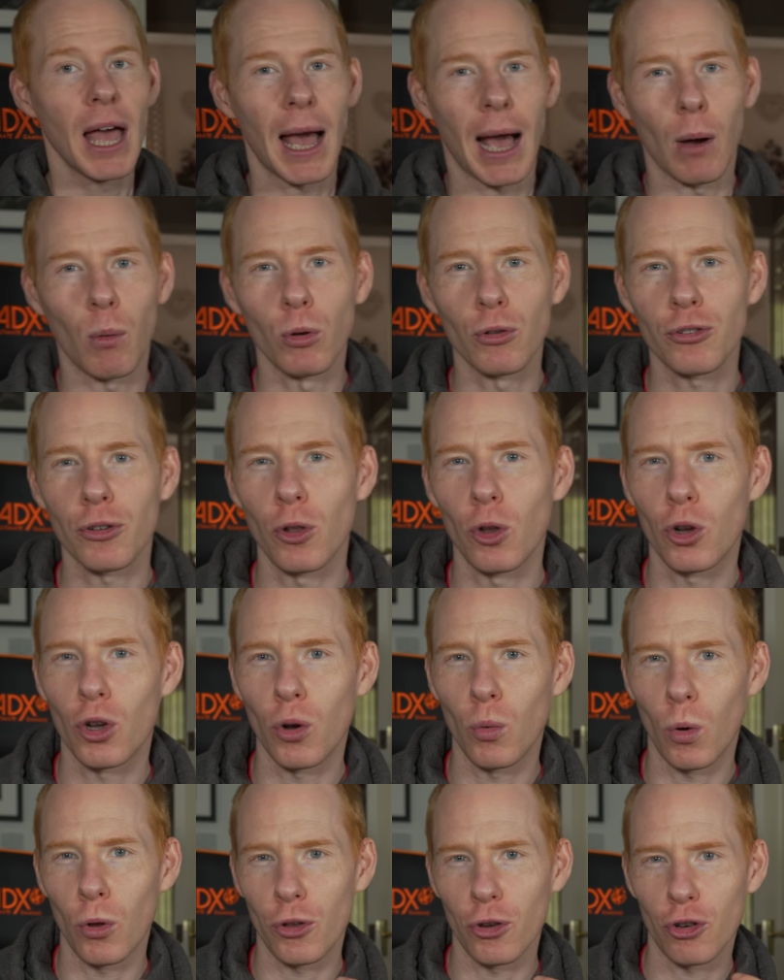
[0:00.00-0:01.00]
I want to look
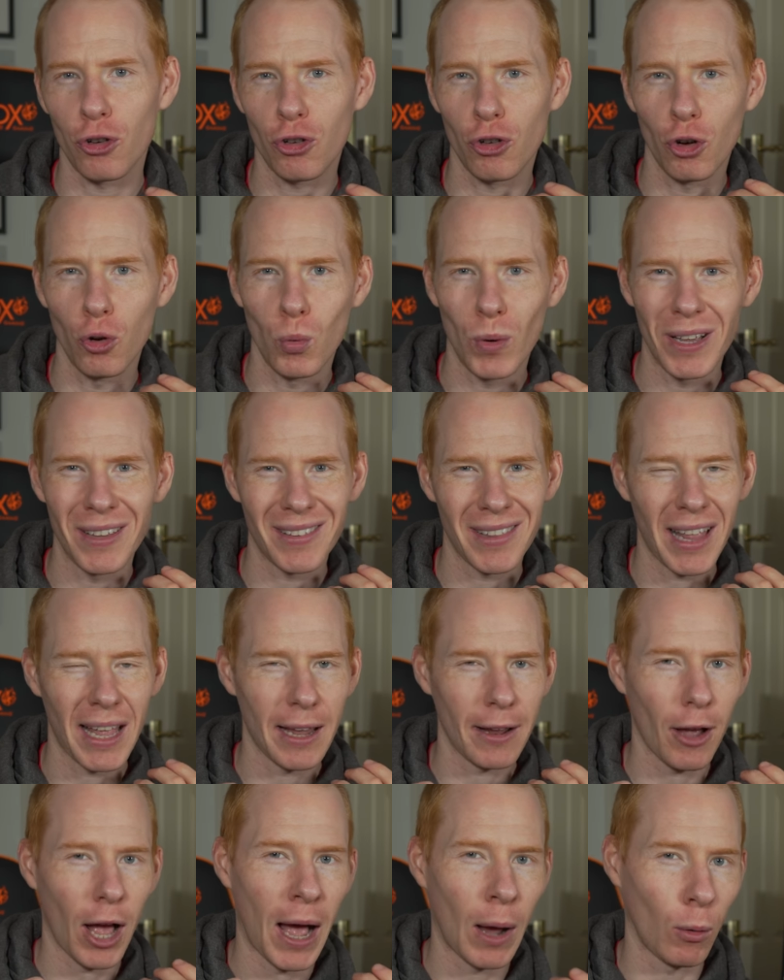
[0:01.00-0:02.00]
at what the shoe is
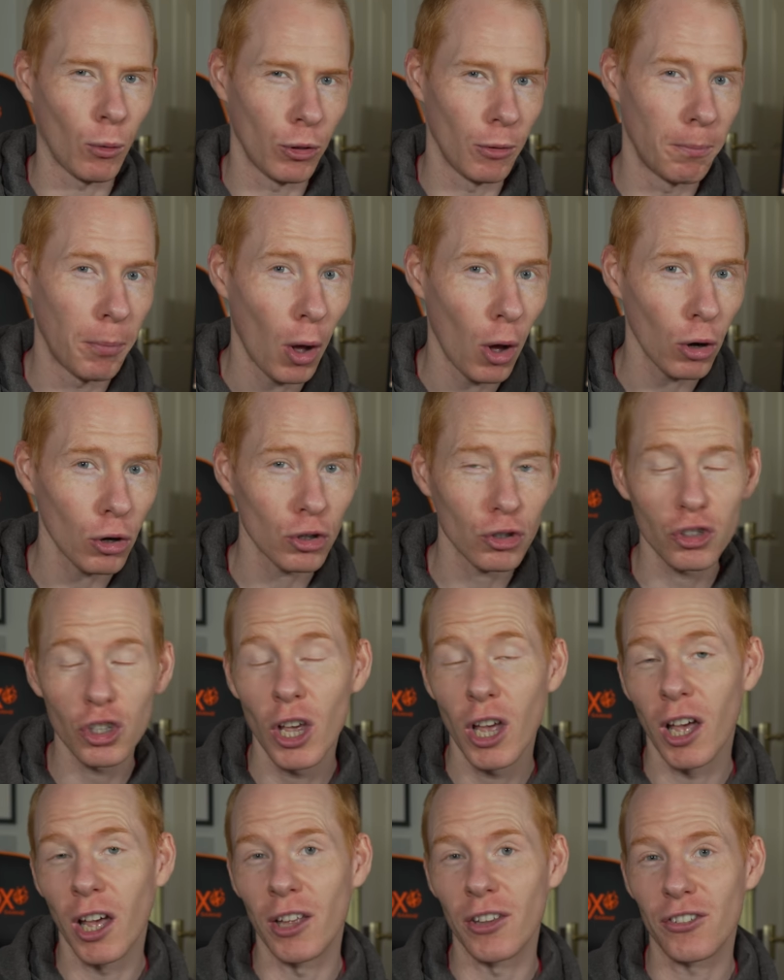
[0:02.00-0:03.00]
like out of the box
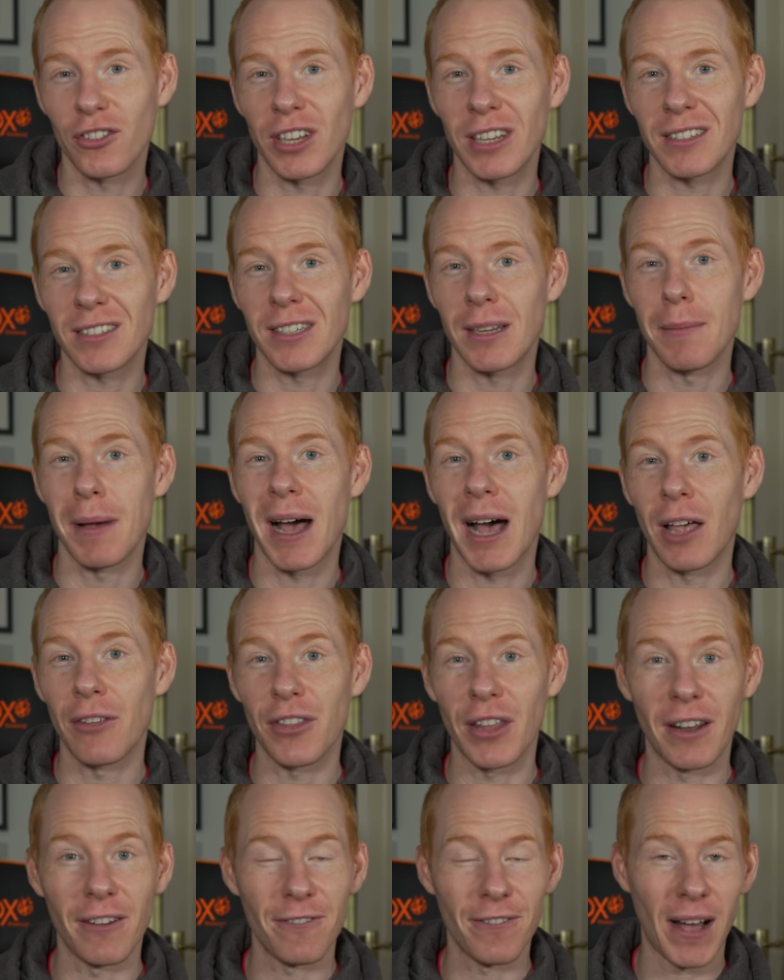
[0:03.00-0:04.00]
at 60 miles,
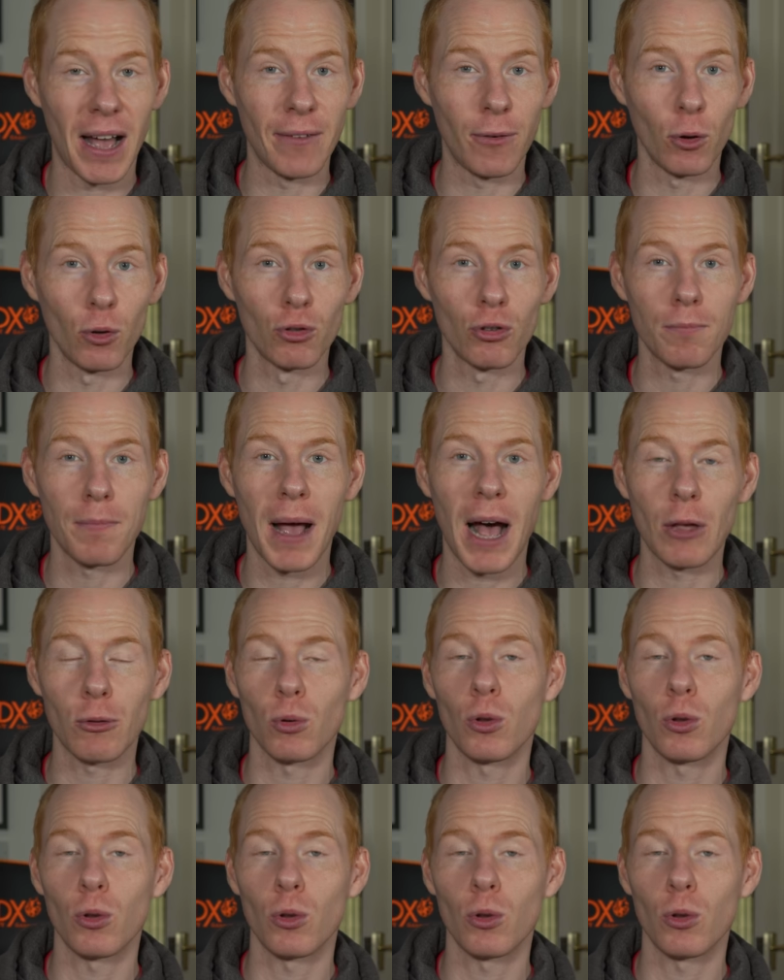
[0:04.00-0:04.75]
then at 500 miles.